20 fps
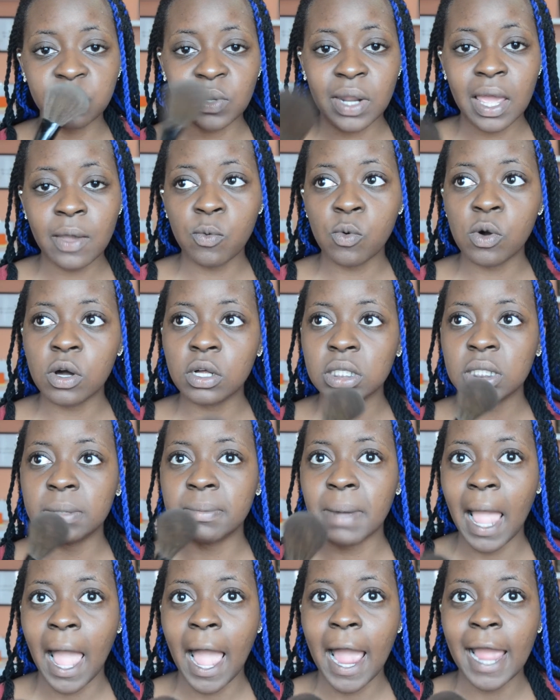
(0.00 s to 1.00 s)
When I want
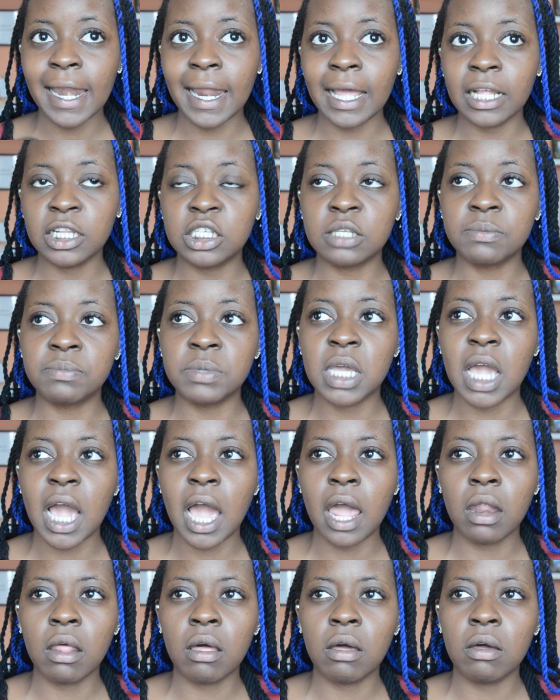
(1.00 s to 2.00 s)
my highlight to be
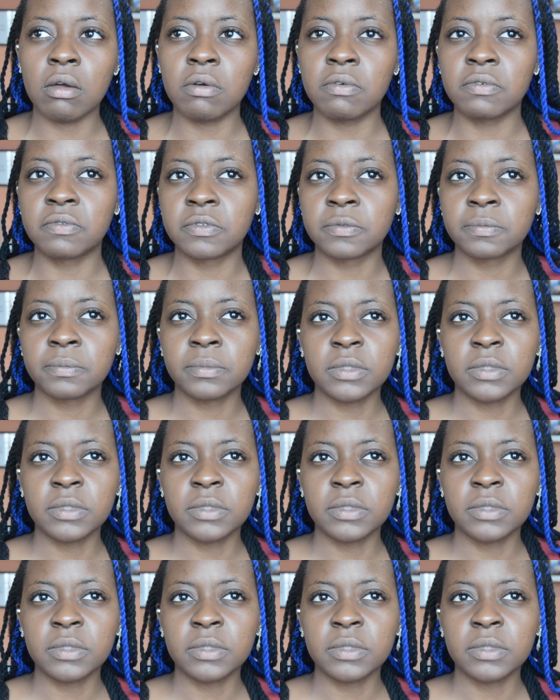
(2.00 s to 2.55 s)
kind of,